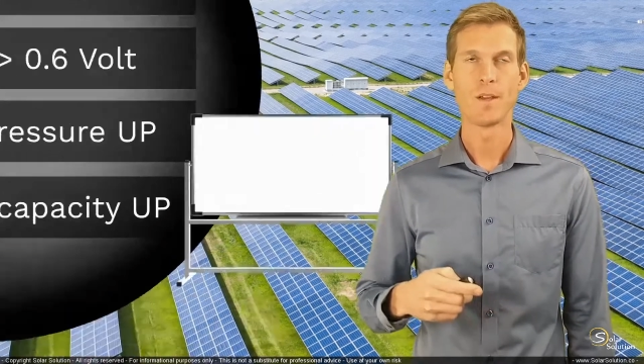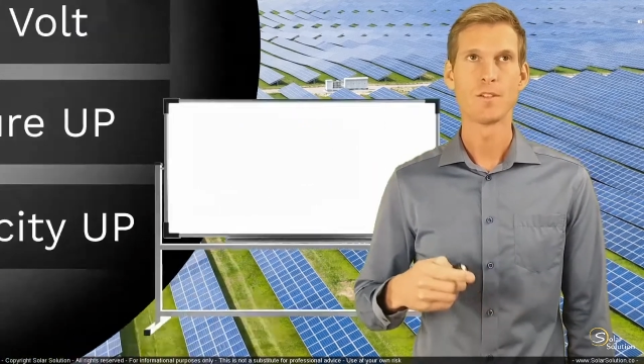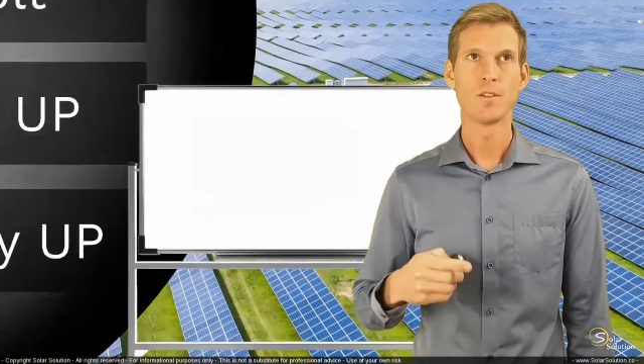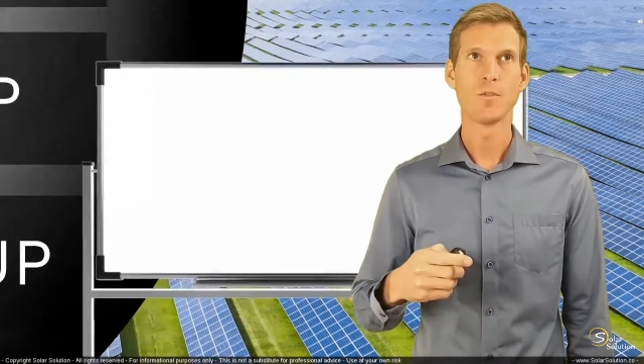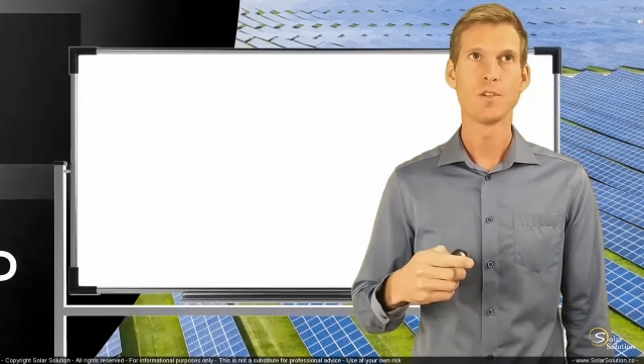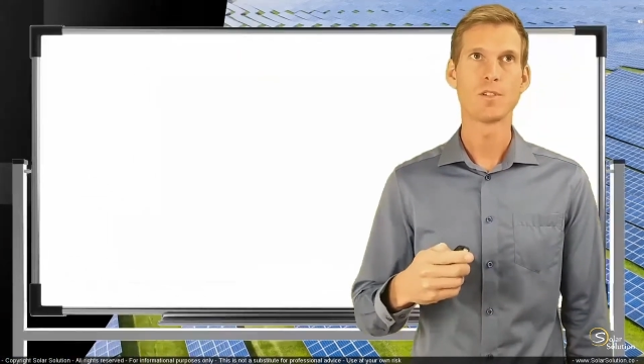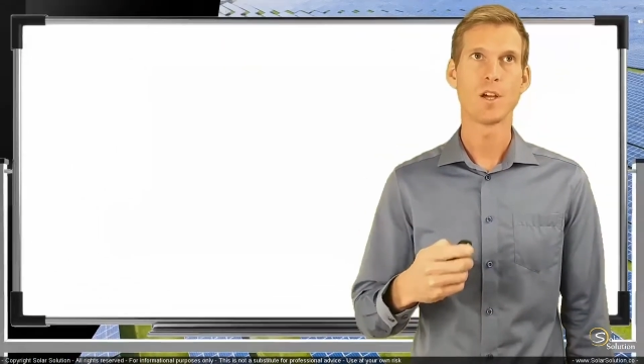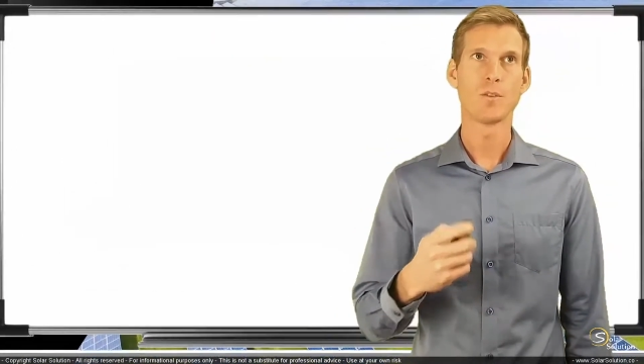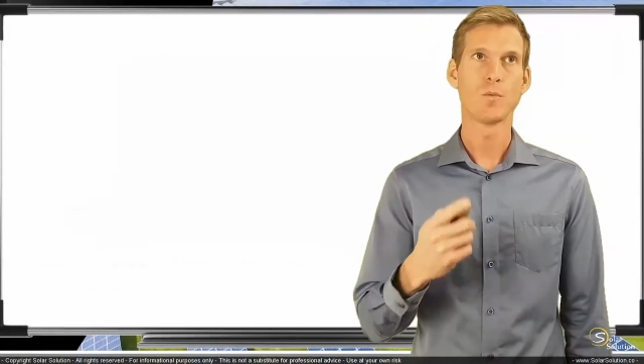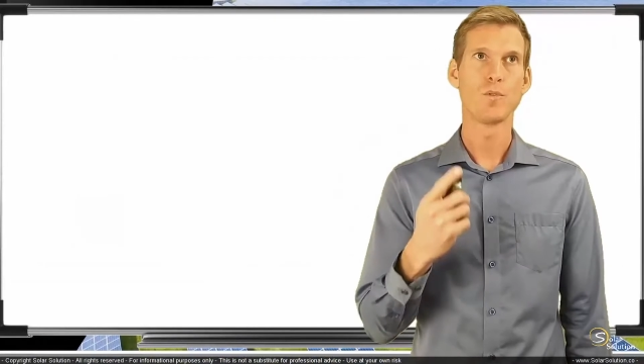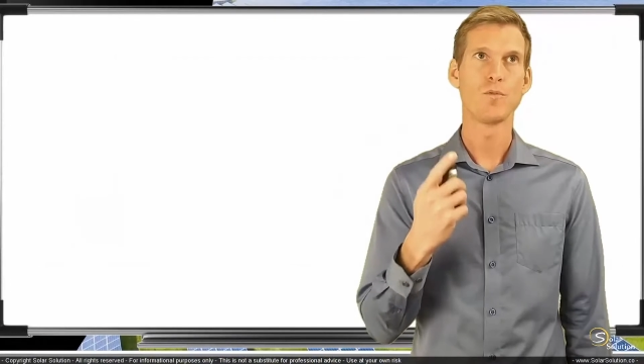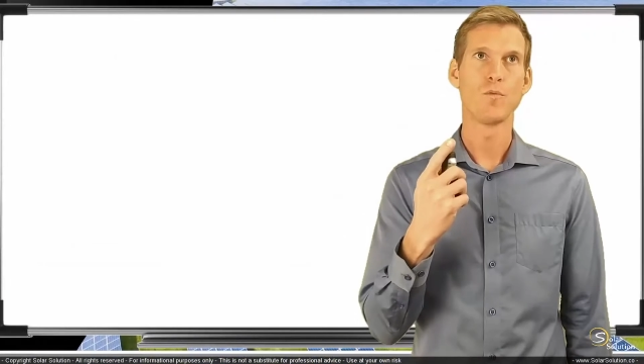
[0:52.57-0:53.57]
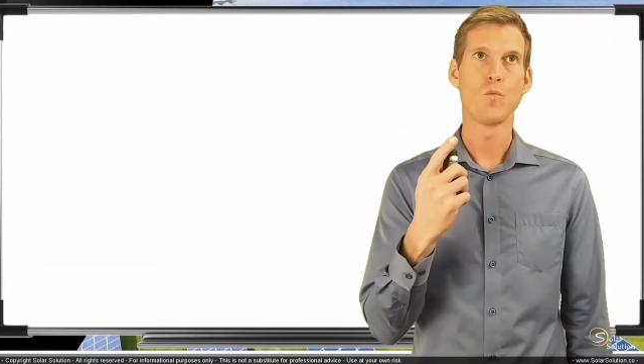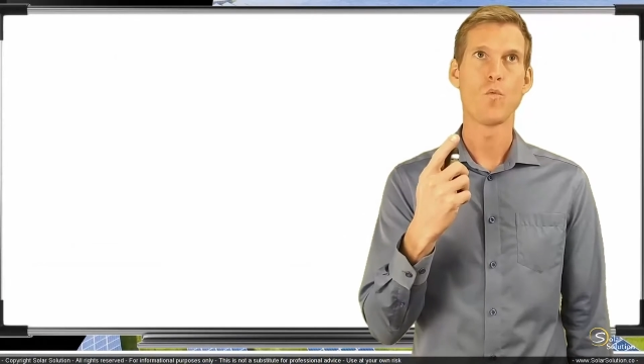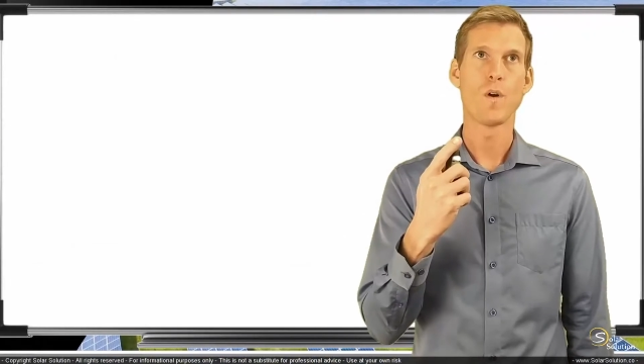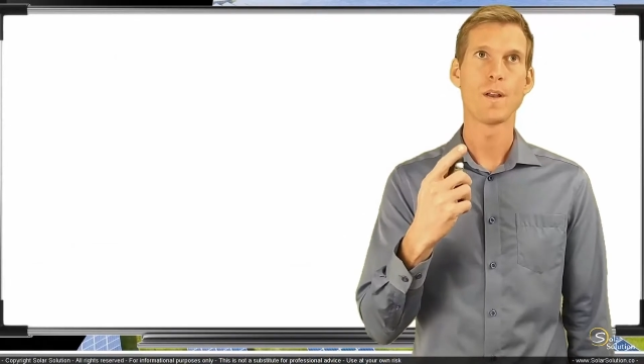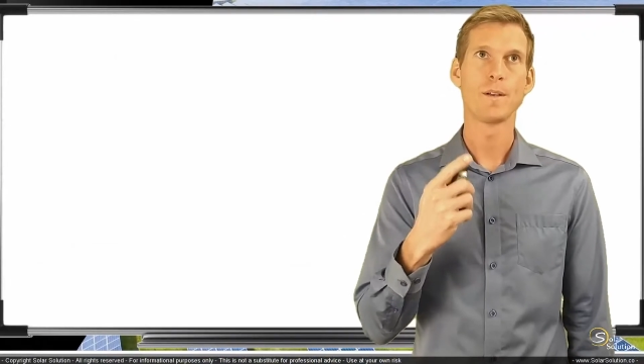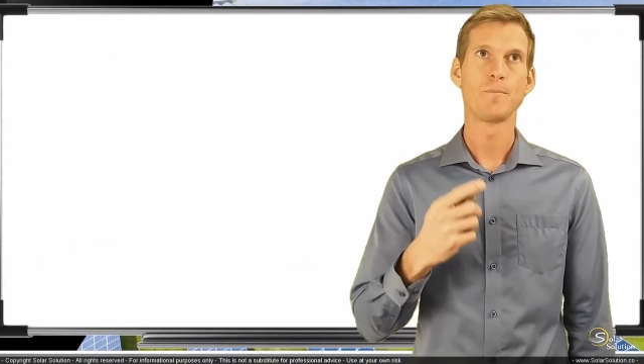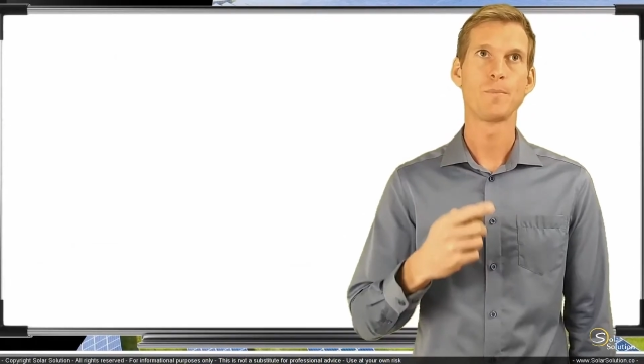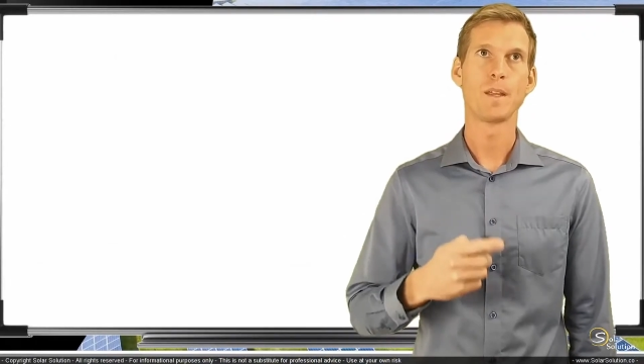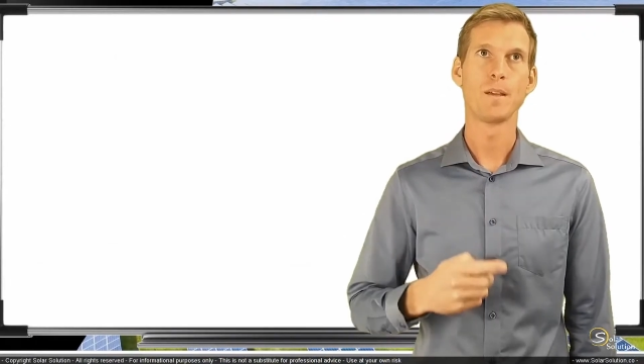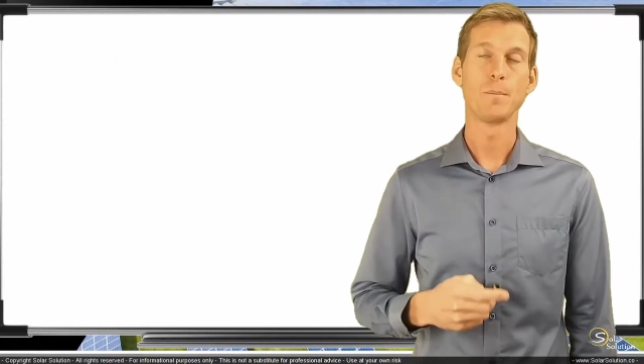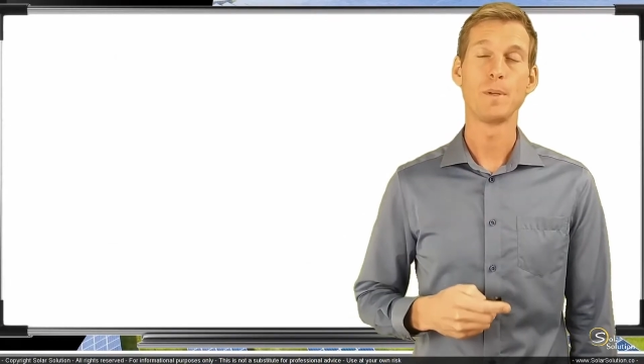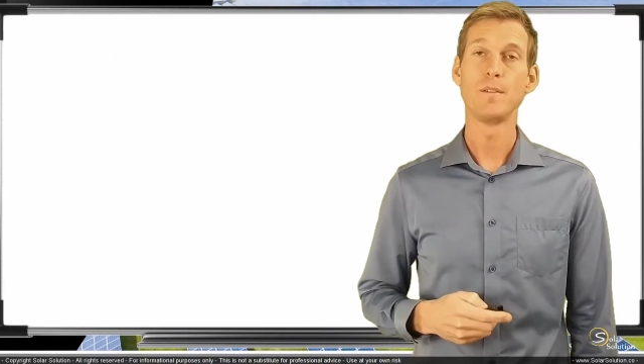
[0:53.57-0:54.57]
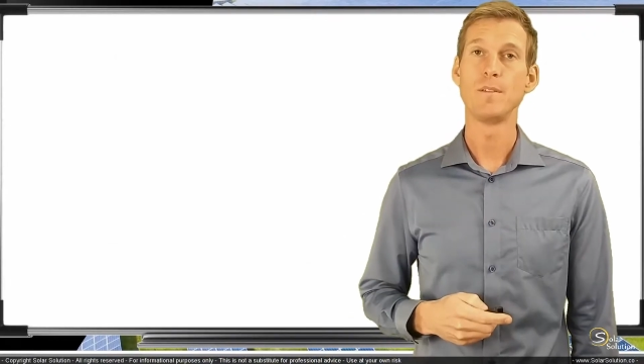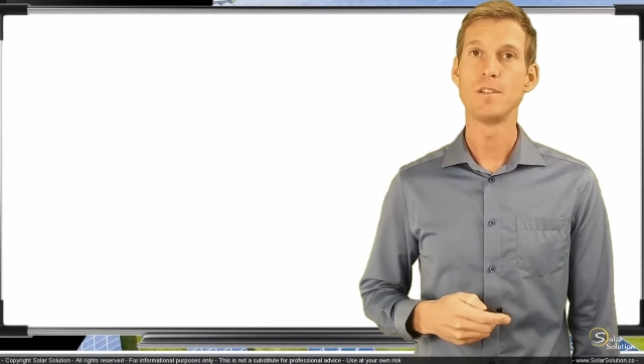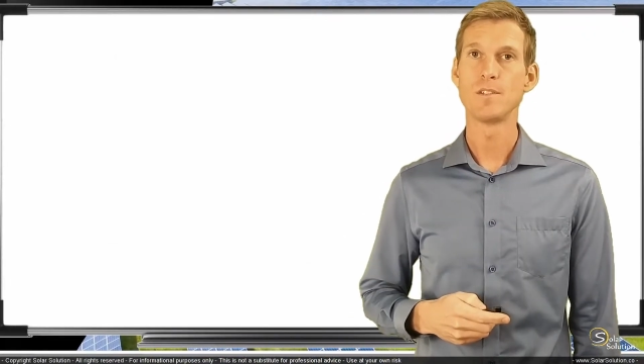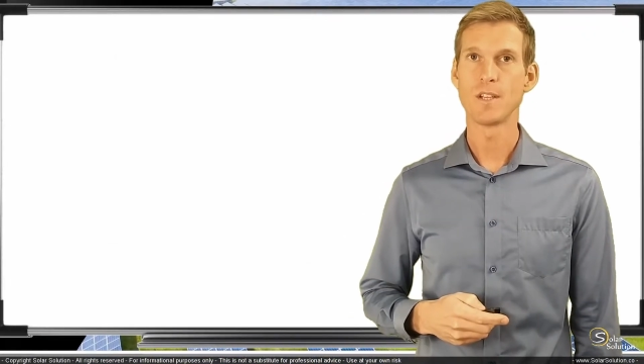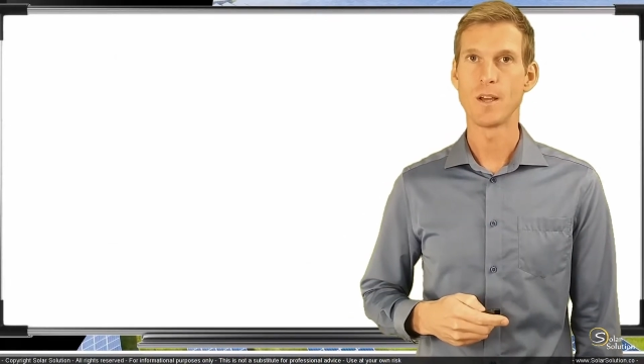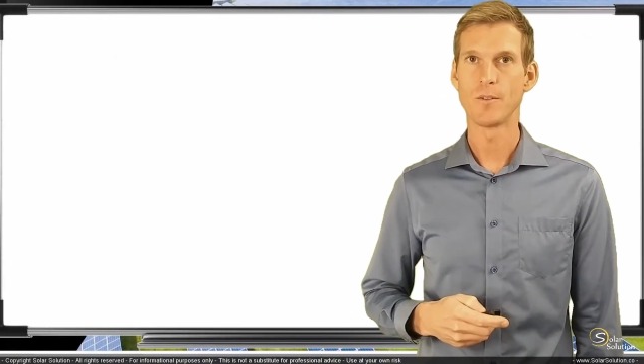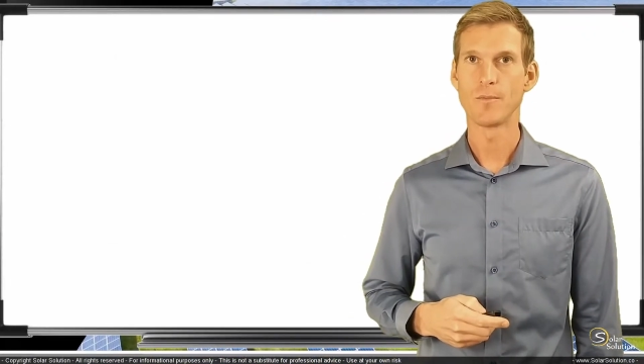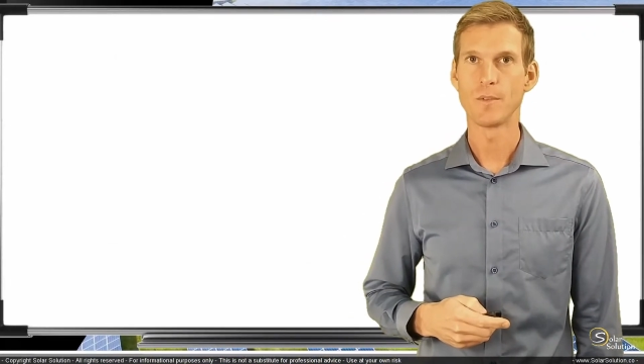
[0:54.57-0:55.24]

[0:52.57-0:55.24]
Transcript: So we start with one uh, PV cell.